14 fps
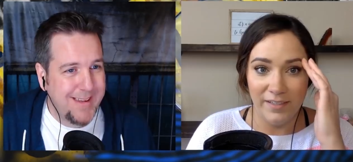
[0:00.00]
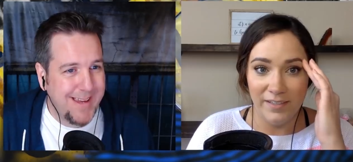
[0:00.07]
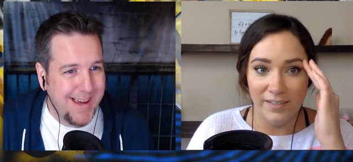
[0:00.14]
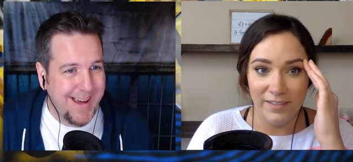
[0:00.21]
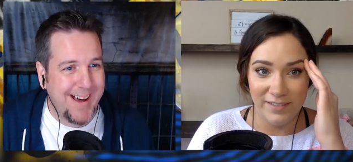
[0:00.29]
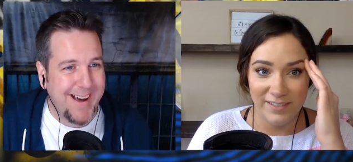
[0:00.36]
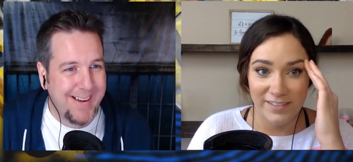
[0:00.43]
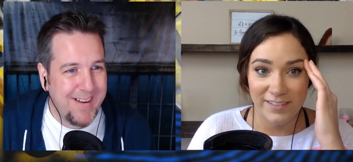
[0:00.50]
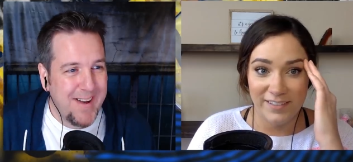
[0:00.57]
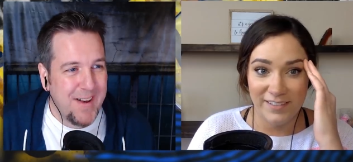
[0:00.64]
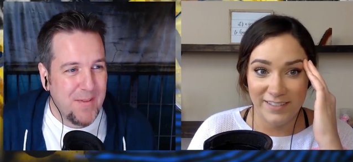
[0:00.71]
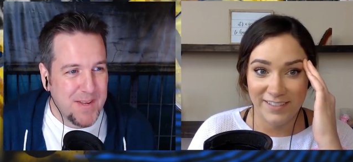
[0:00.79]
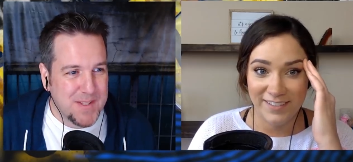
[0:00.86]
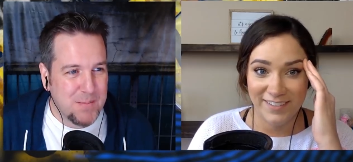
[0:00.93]
Speaker 1: yeah.
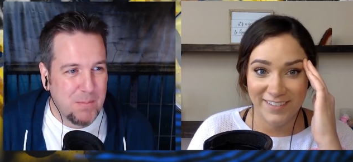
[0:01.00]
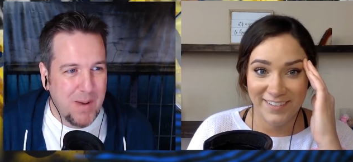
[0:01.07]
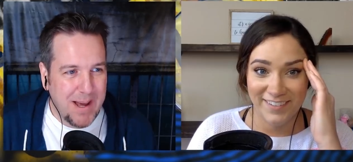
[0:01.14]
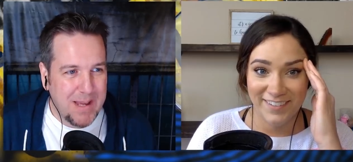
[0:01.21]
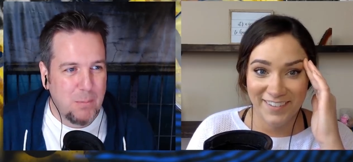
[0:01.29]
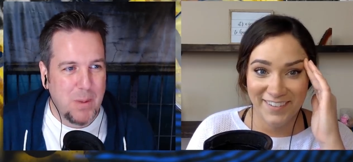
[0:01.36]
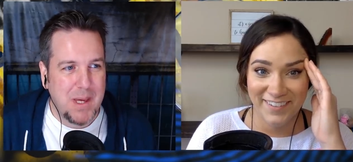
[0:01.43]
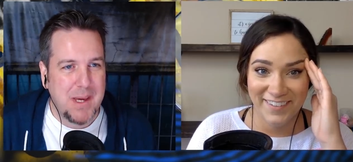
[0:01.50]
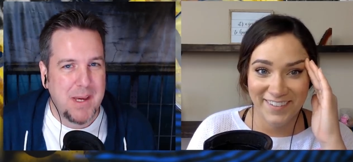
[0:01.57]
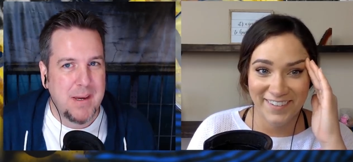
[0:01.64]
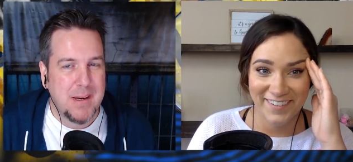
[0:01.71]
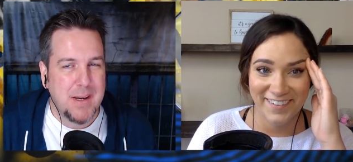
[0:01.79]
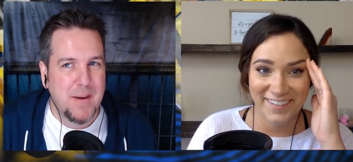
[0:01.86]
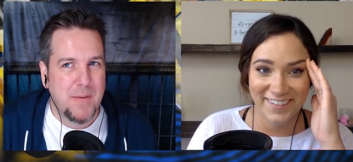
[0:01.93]
This might
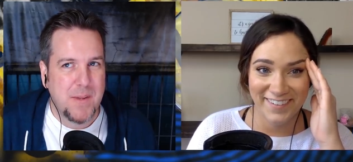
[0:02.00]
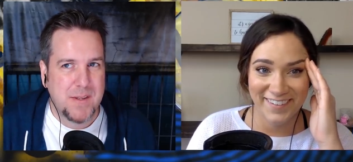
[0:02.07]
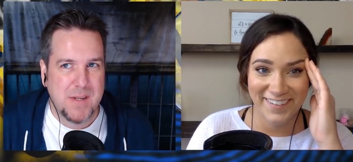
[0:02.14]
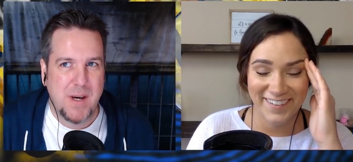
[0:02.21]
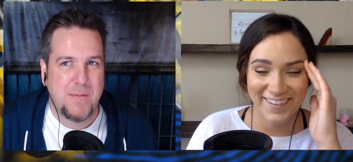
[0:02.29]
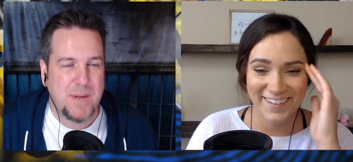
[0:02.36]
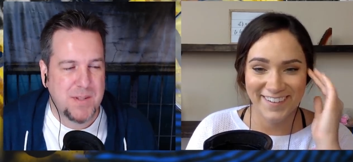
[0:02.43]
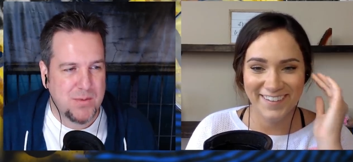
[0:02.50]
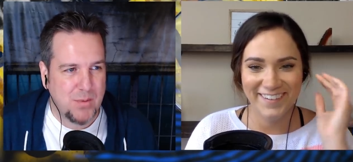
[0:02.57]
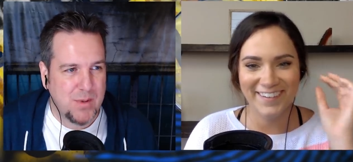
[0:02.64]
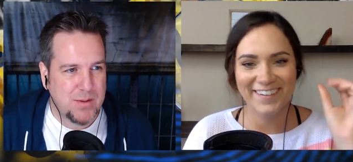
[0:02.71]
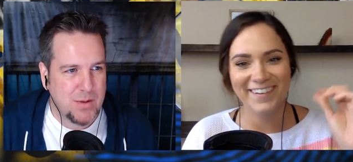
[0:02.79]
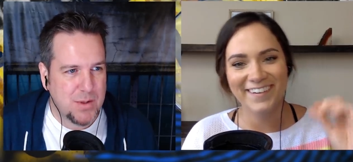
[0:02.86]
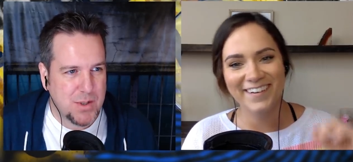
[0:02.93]
be the toughest
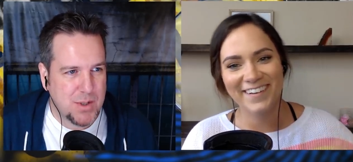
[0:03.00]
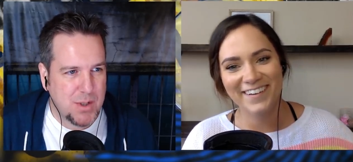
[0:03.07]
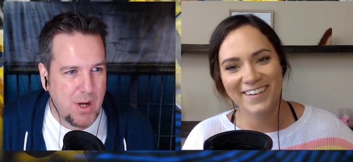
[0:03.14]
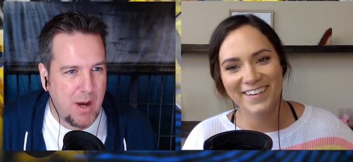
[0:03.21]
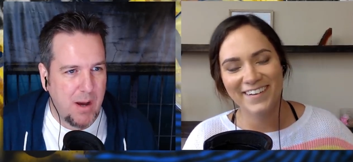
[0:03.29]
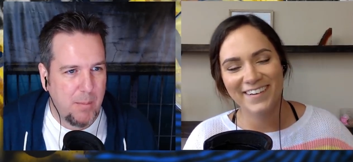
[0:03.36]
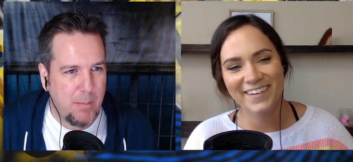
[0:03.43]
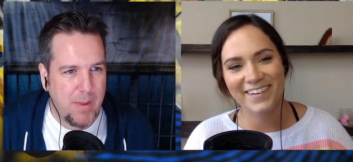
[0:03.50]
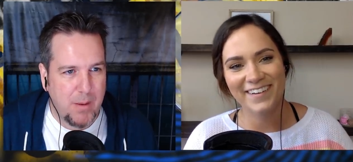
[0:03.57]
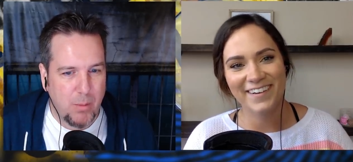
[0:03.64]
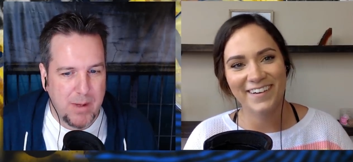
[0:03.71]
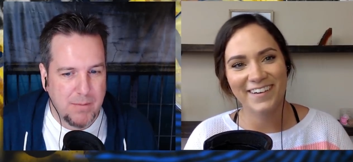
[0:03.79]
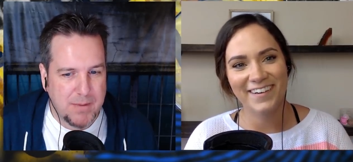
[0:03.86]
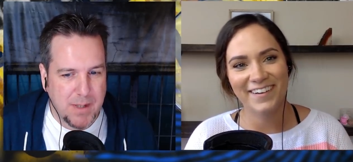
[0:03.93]
research job that
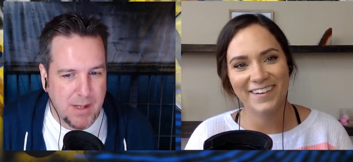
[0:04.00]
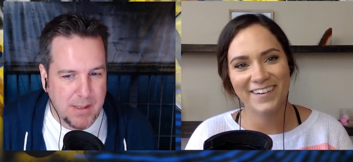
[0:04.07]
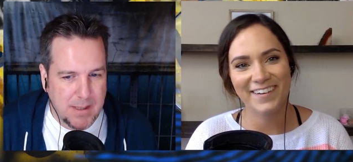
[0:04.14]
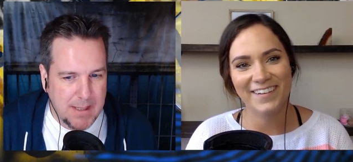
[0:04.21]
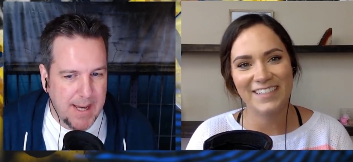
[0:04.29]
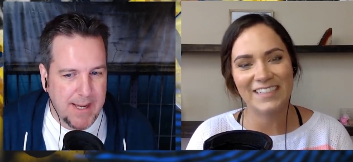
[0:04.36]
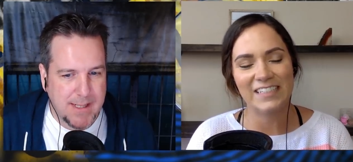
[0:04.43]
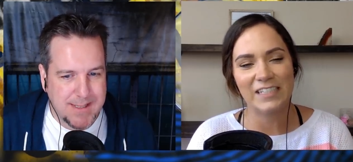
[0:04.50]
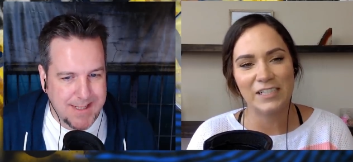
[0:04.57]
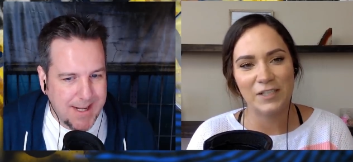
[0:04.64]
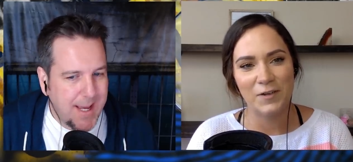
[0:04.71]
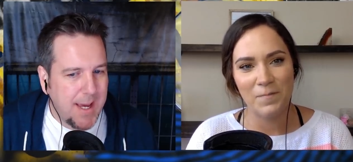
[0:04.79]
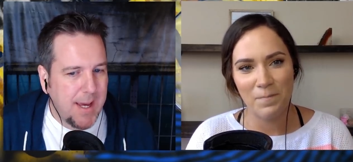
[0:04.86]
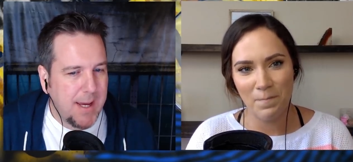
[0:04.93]
we have done yet.
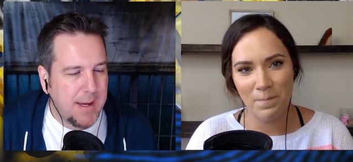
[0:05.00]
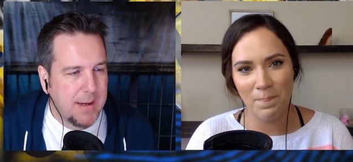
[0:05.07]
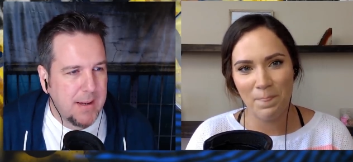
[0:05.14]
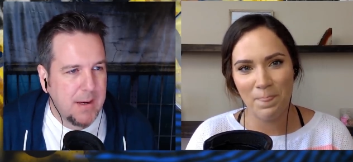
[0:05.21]
Today,